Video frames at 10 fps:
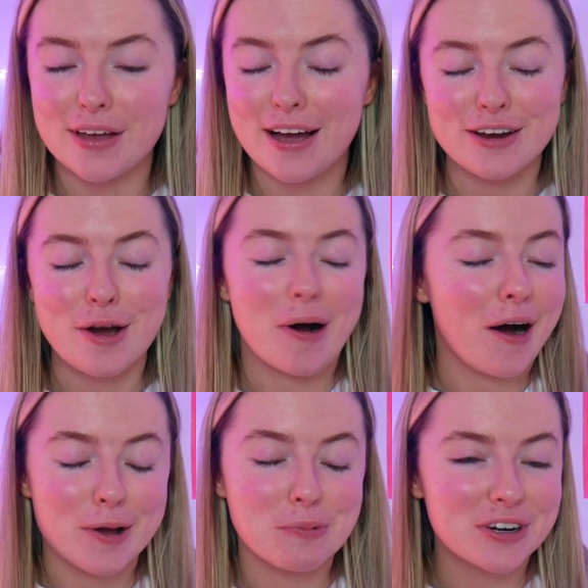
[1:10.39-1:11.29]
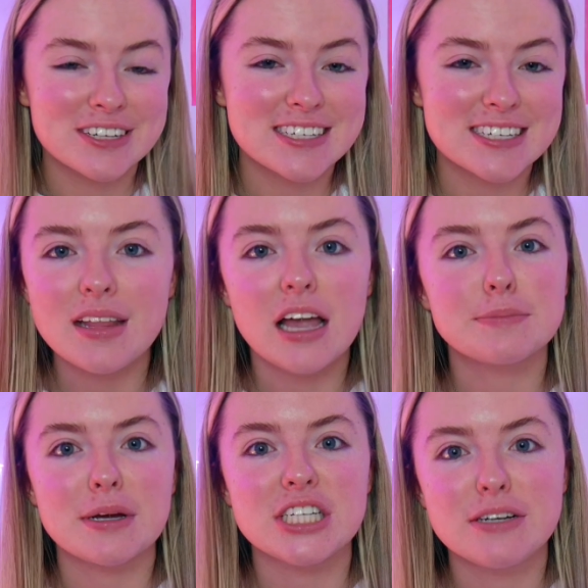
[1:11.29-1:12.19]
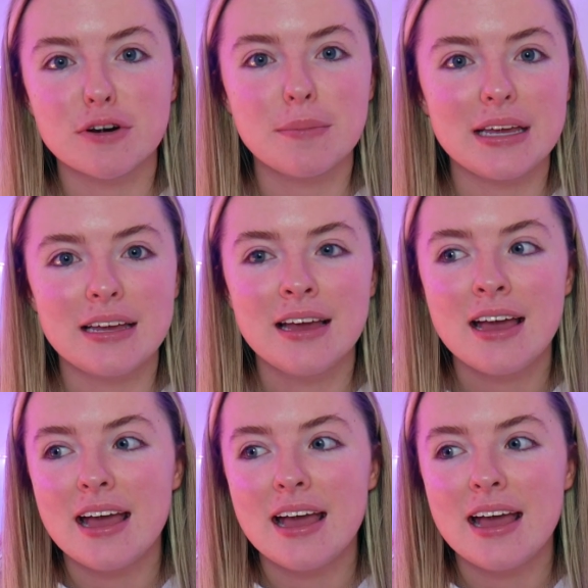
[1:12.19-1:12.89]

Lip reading: I know I wouldn't, especially for me.